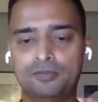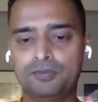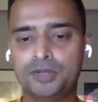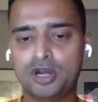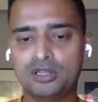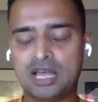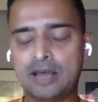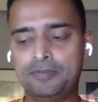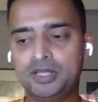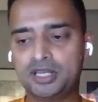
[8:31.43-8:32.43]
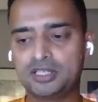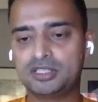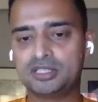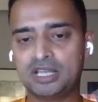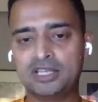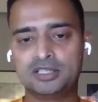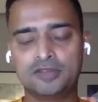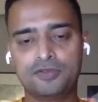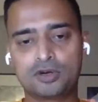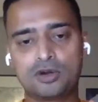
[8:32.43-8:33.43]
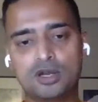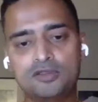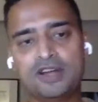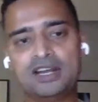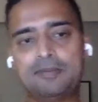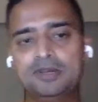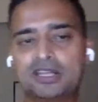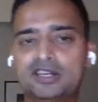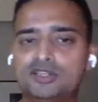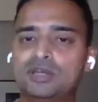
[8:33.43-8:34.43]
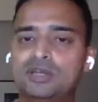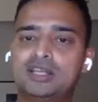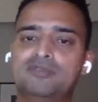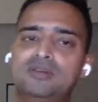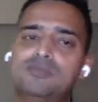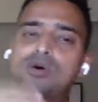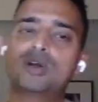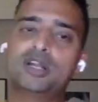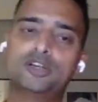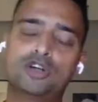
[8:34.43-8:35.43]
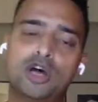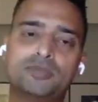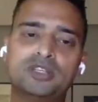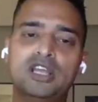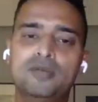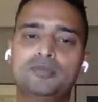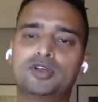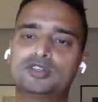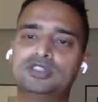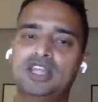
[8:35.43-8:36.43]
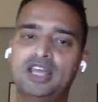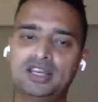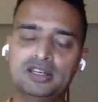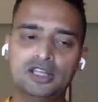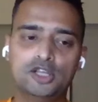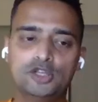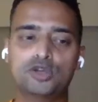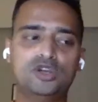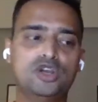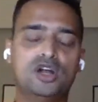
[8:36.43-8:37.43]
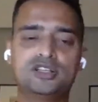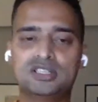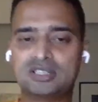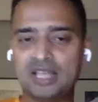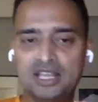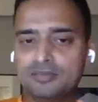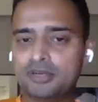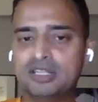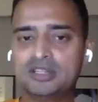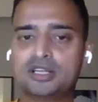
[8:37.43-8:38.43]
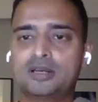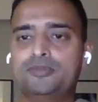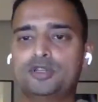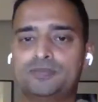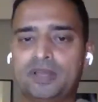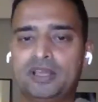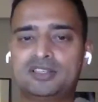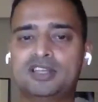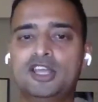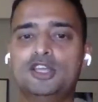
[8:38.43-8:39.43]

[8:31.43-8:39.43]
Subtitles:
beyond the application stage. If you're a qualified applicant, you get even more airdrops, because then you're not just anybody in the crypto space.